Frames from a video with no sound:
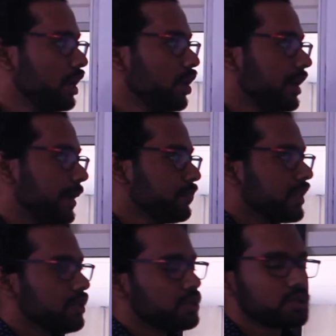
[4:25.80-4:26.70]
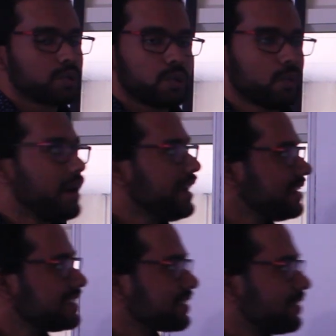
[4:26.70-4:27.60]
Okay. So why it
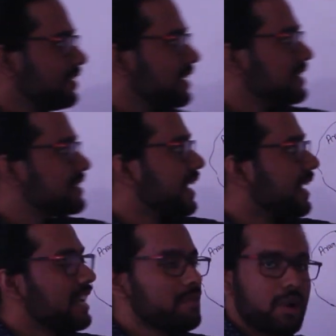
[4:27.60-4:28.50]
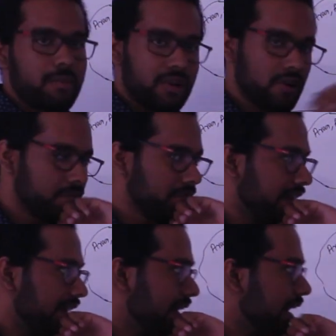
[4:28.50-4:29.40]
is called the second moment of
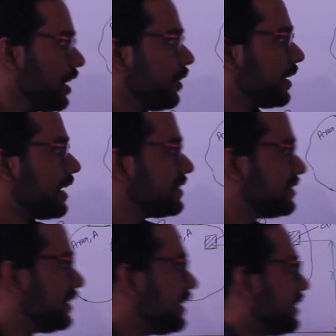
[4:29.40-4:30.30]
area? You can see